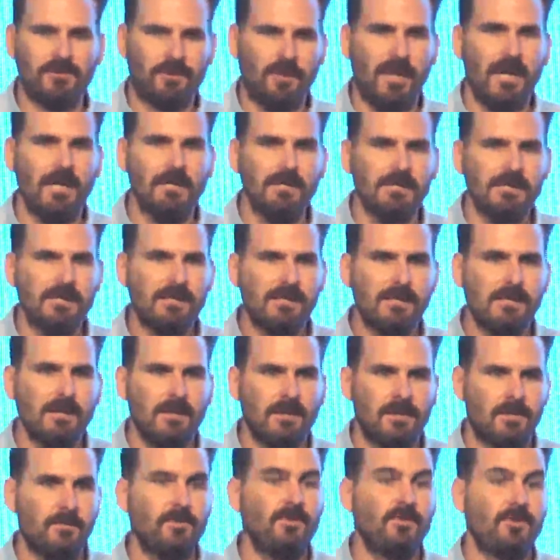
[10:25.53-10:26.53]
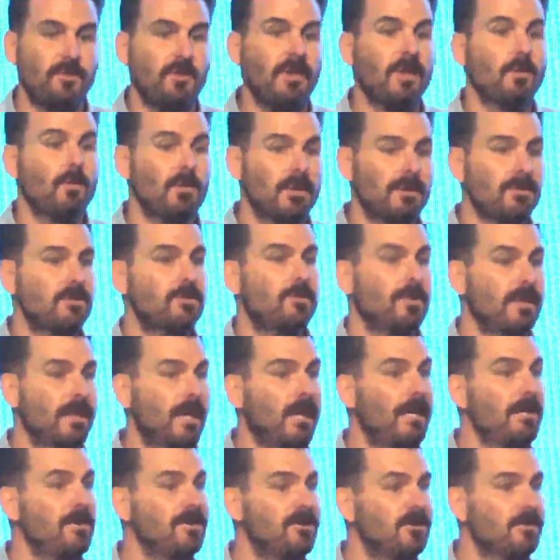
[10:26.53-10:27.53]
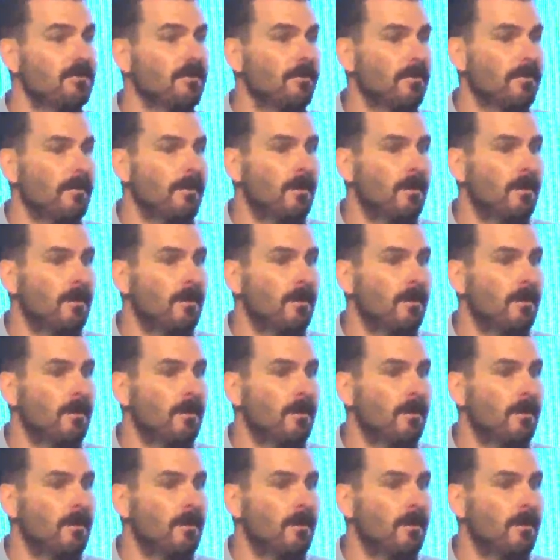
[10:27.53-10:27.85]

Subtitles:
trust to ensure they're willing to engage.